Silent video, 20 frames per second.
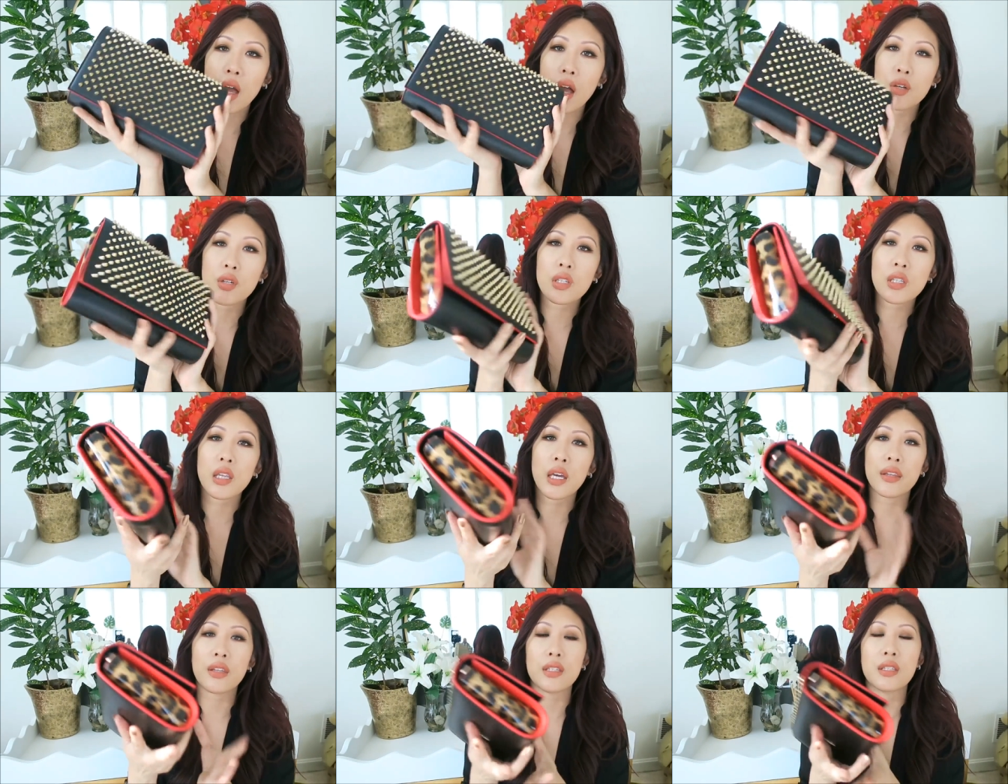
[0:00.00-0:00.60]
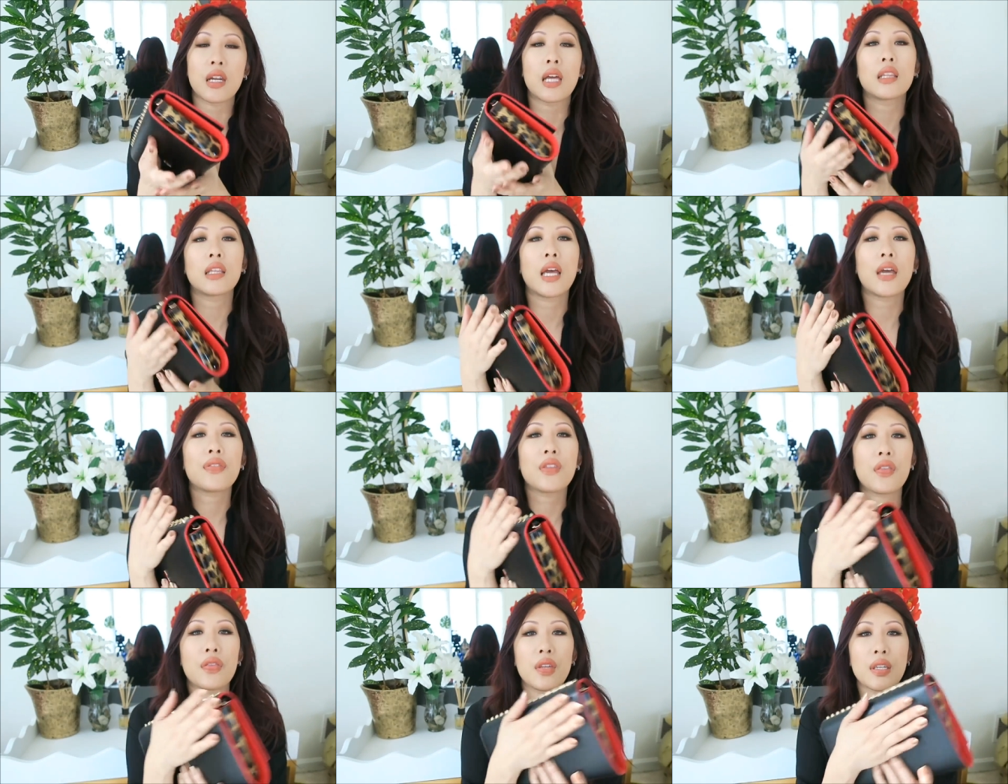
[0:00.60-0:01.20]
I just like this and I
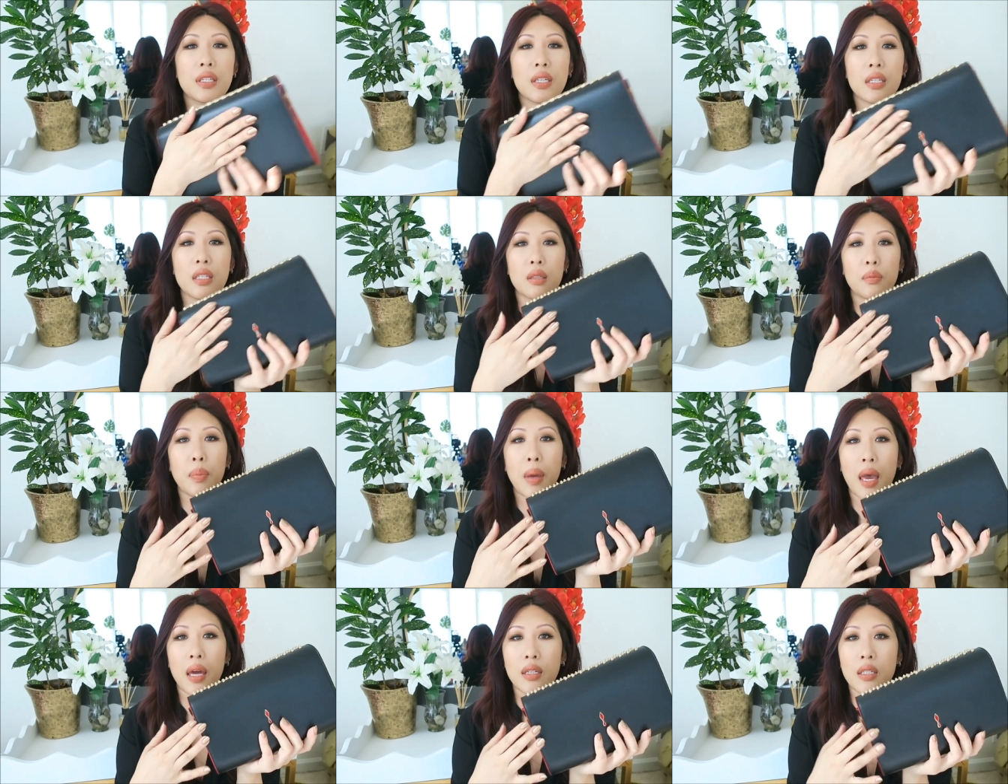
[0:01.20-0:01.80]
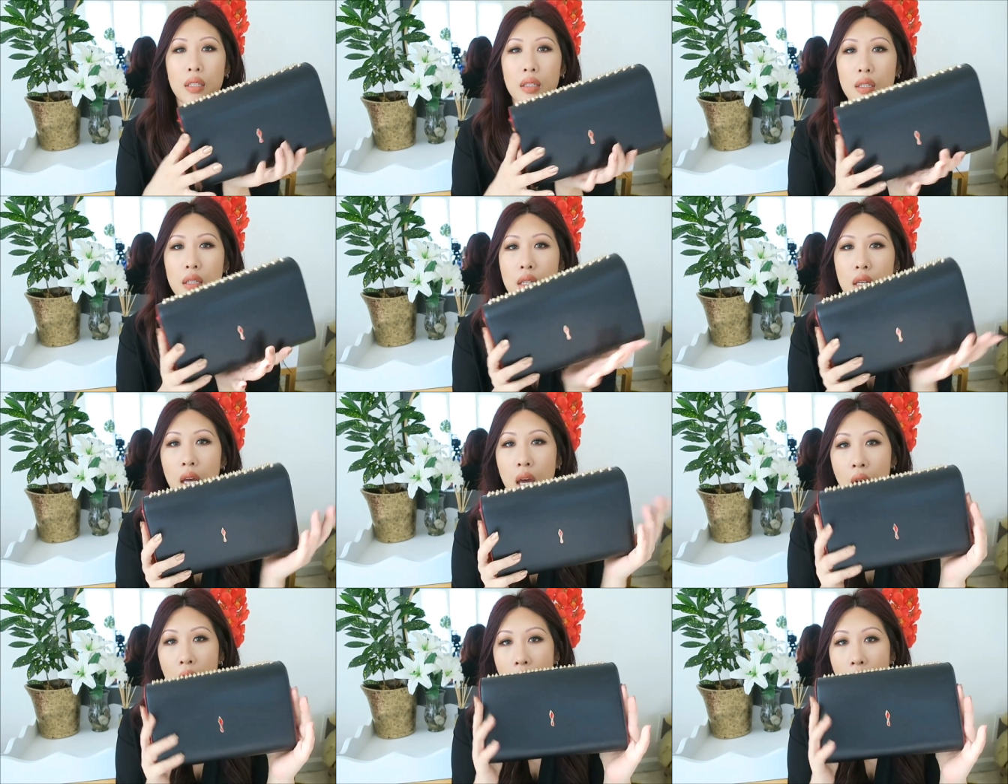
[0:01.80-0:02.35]
like that this isn't patent